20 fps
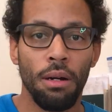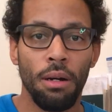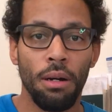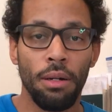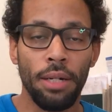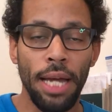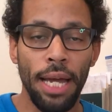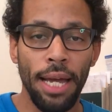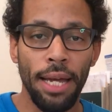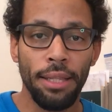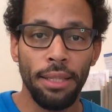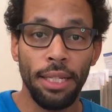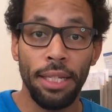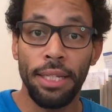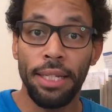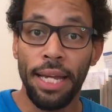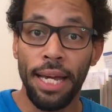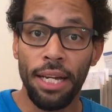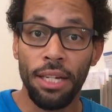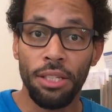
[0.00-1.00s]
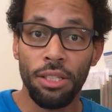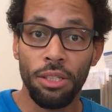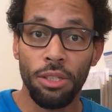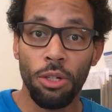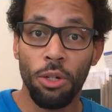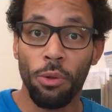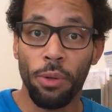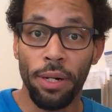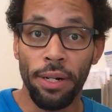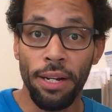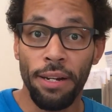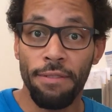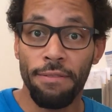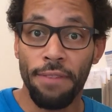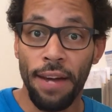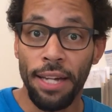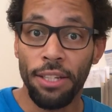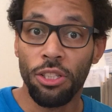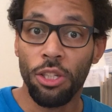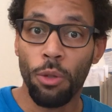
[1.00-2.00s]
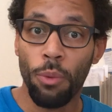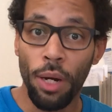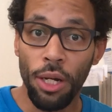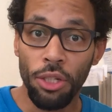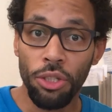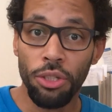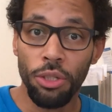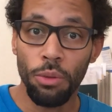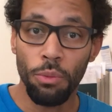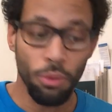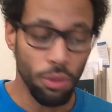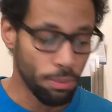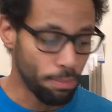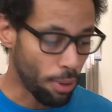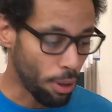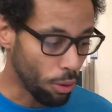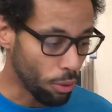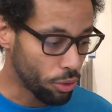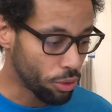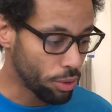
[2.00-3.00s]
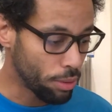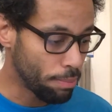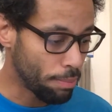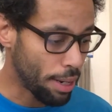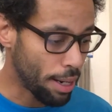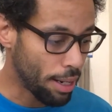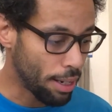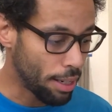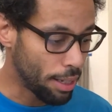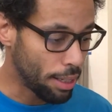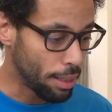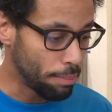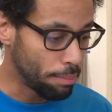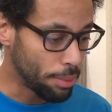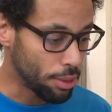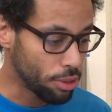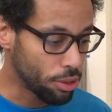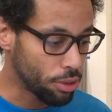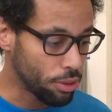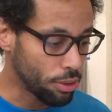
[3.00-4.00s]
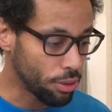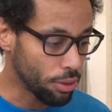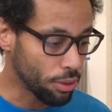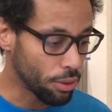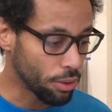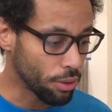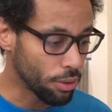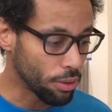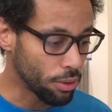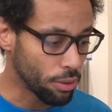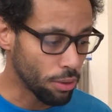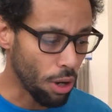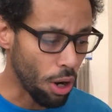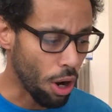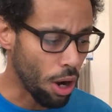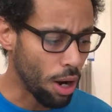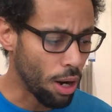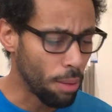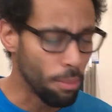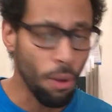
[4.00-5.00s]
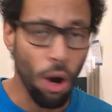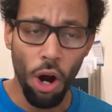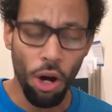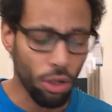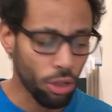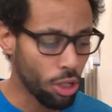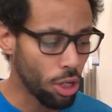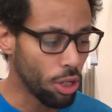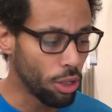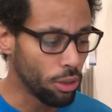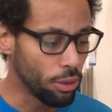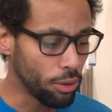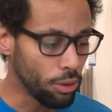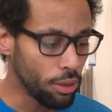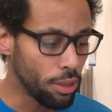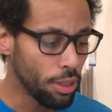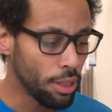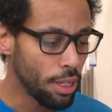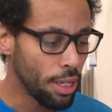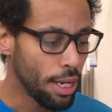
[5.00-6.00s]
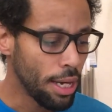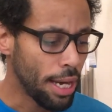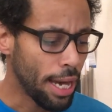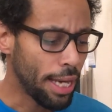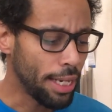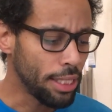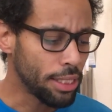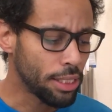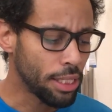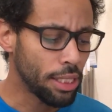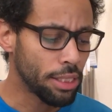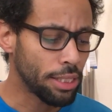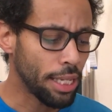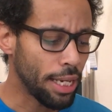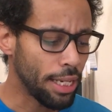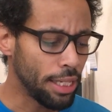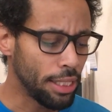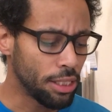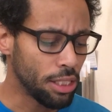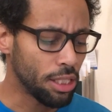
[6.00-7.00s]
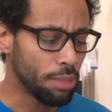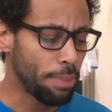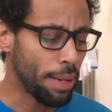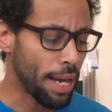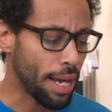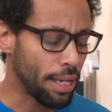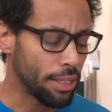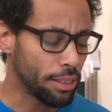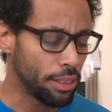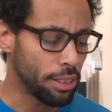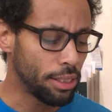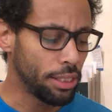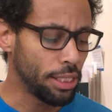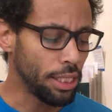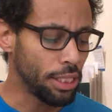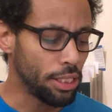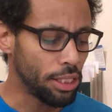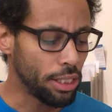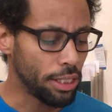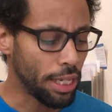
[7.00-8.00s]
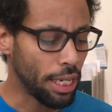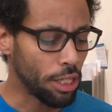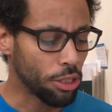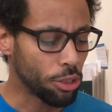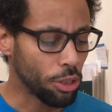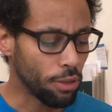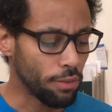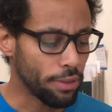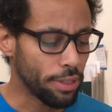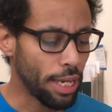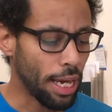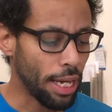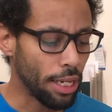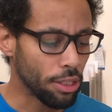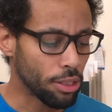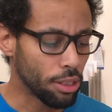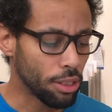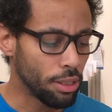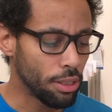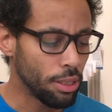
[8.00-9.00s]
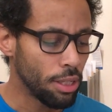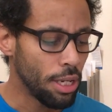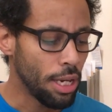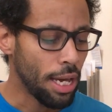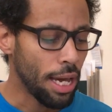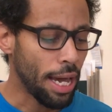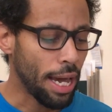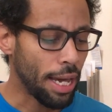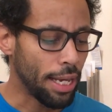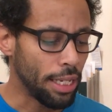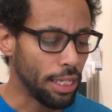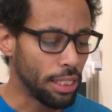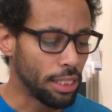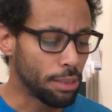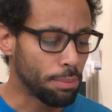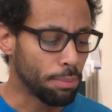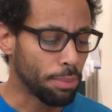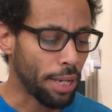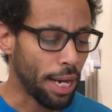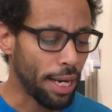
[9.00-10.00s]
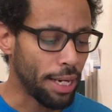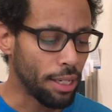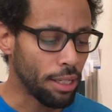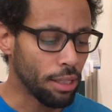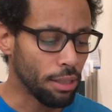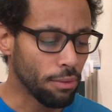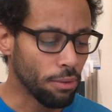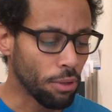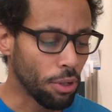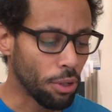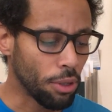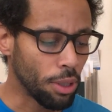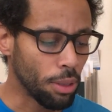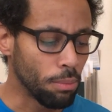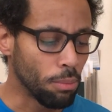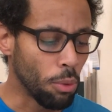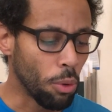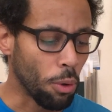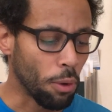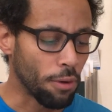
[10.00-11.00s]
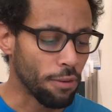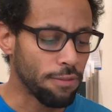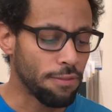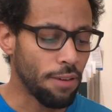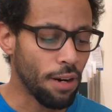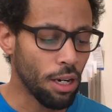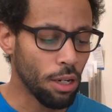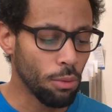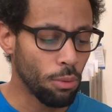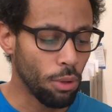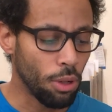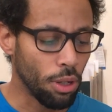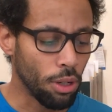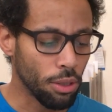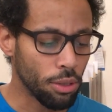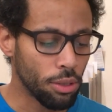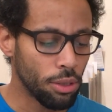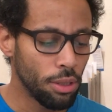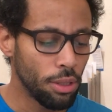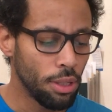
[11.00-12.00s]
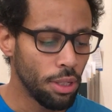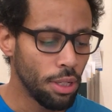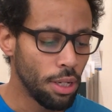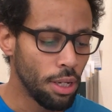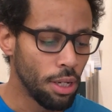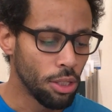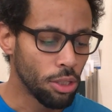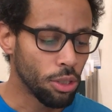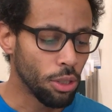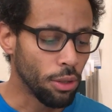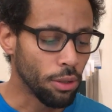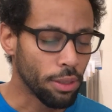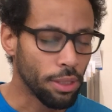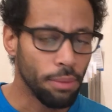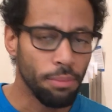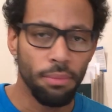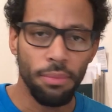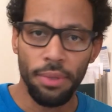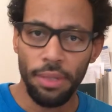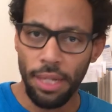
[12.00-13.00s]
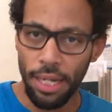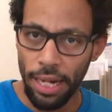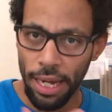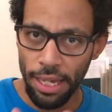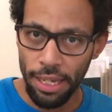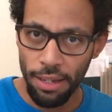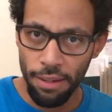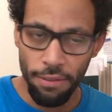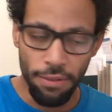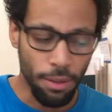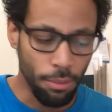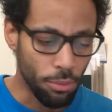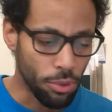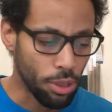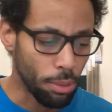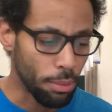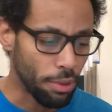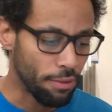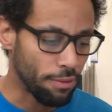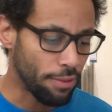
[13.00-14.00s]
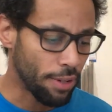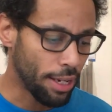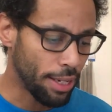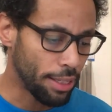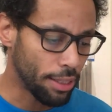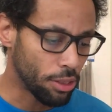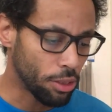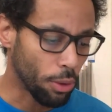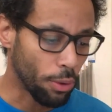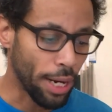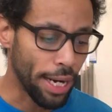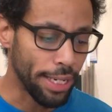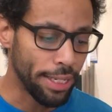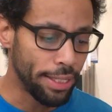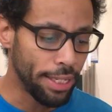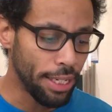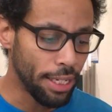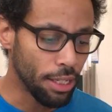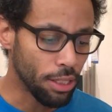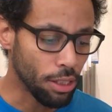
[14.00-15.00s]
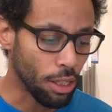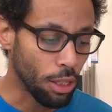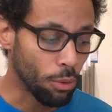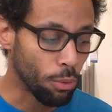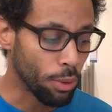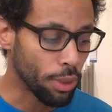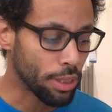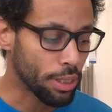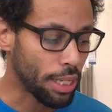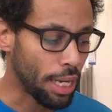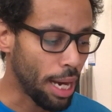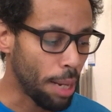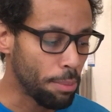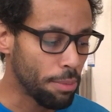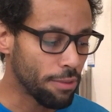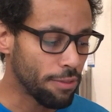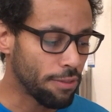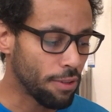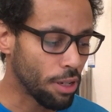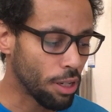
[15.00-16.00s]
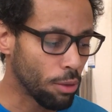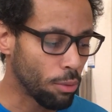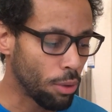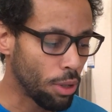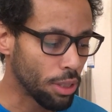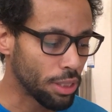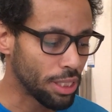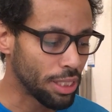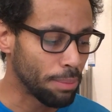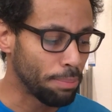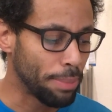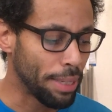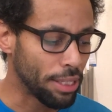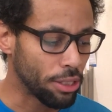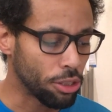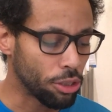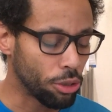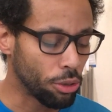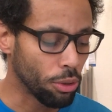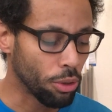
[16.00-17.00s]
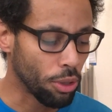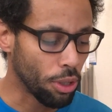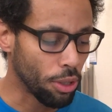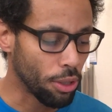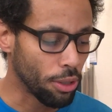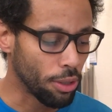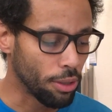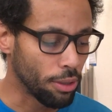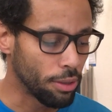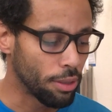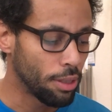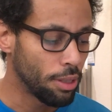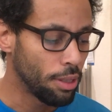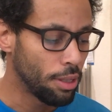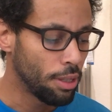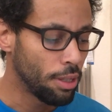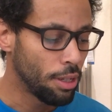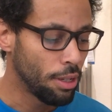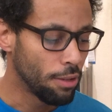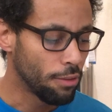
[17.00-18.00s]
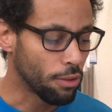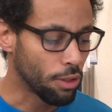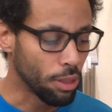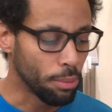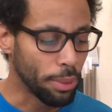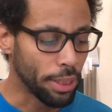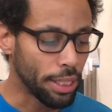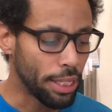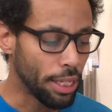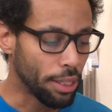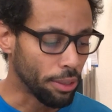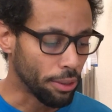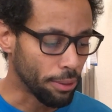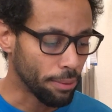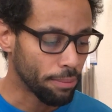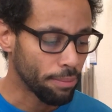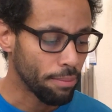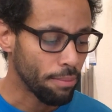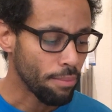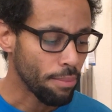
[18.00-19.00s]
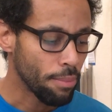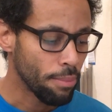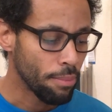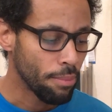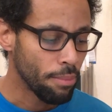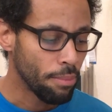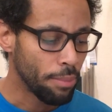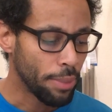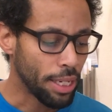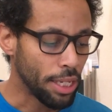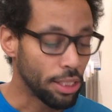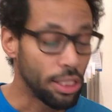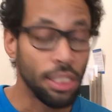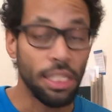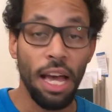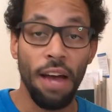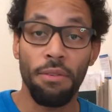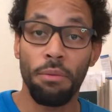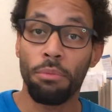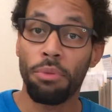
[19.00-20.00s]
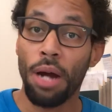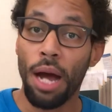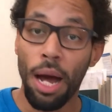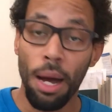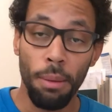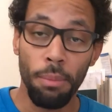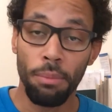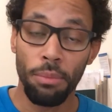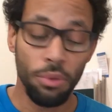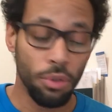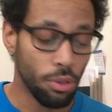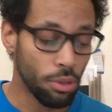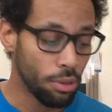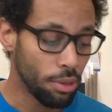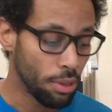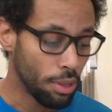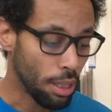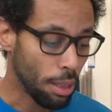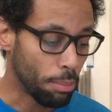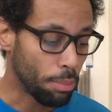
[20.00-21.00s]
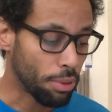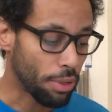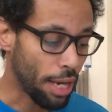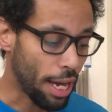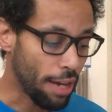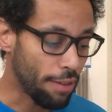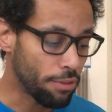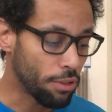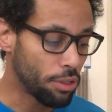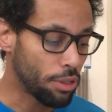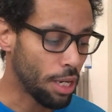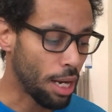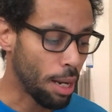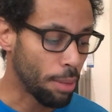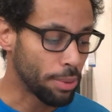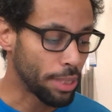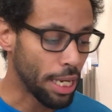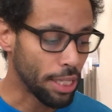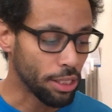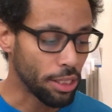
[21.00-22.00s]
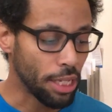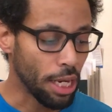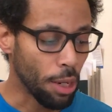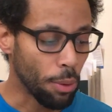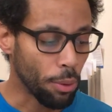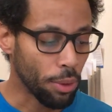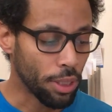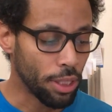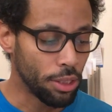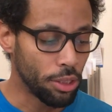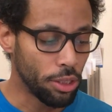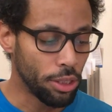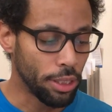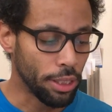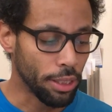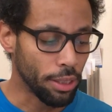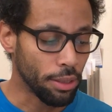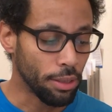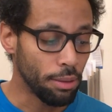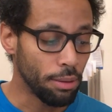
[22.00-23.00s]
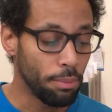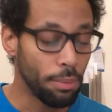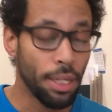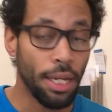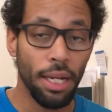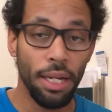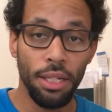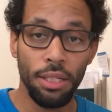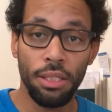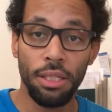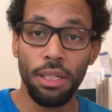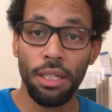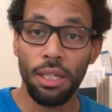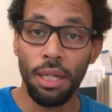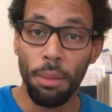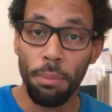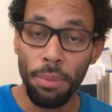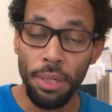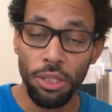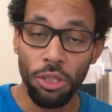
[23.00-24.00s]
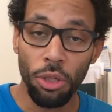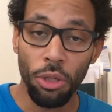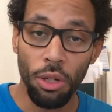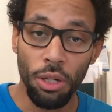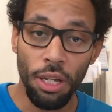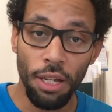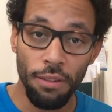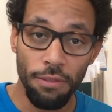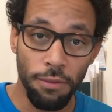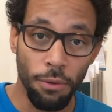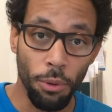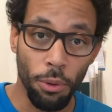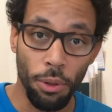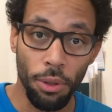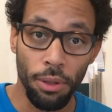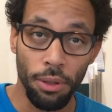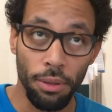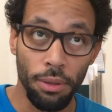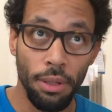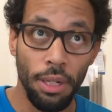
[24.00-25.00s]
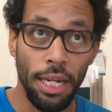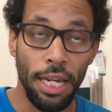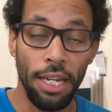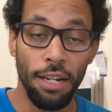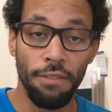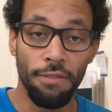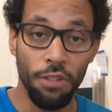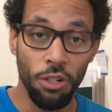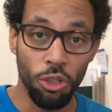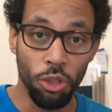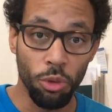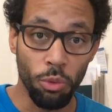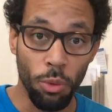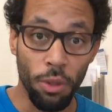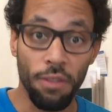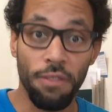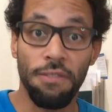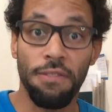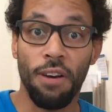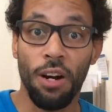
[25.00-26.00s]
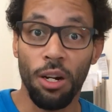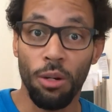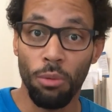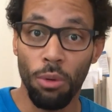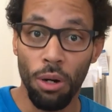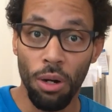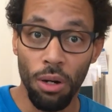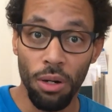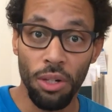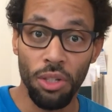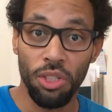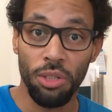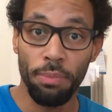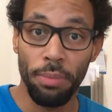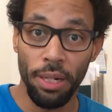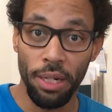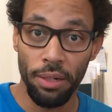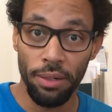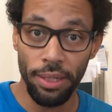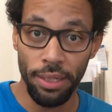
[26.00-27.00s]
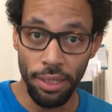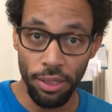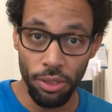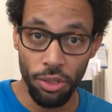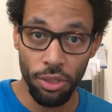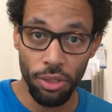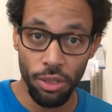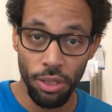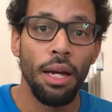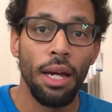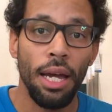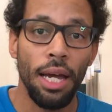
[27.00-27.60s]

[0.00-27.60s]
Okay, and the next career advice question was posted by Mr. R Code, and he says that he just passed his CCNA certification and he's planning on learning more firewalls. So can I give him some advice or ideas on what type of firewalls is best to learn for a beginner? Because he's having problems applying for jobs as a network engineer because companies are looking for individuals with firewall experience.